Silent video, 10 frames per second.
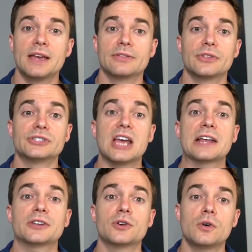the
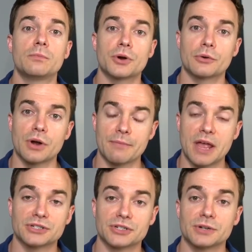technical program
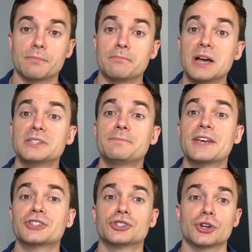manager must make
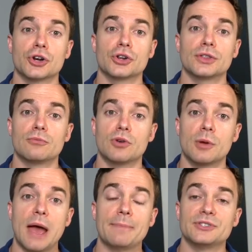sure the
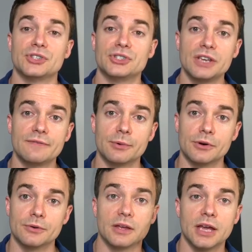roadmap is achievable,